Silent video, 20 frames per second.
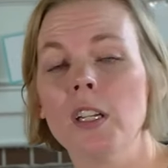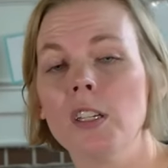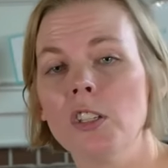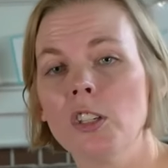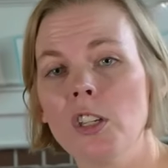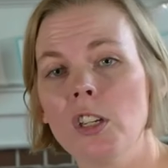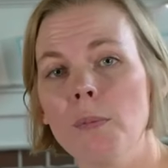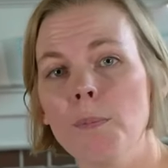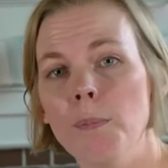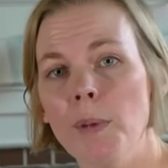
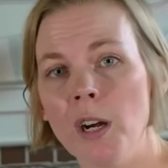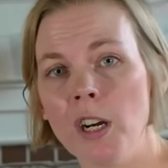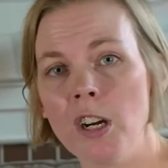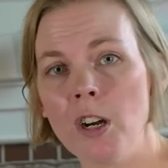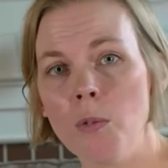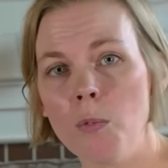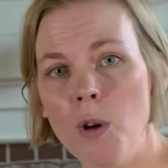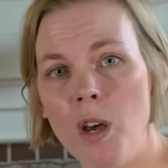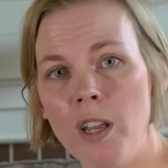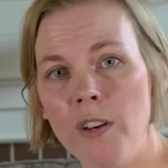You can
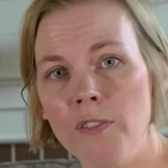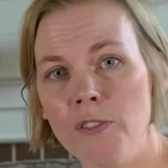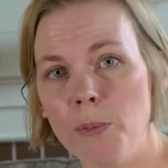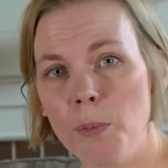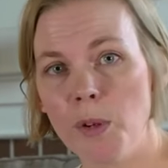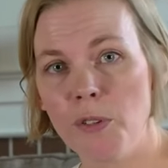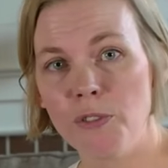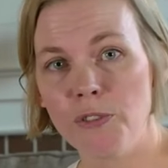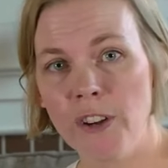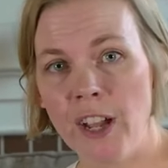borrow one
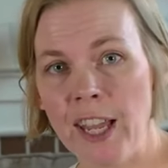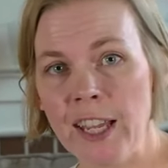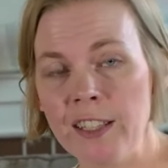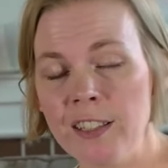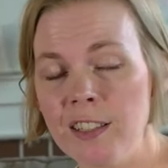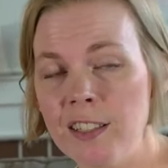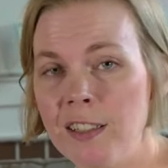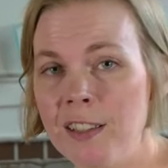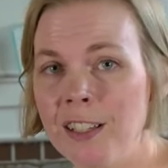from a friend.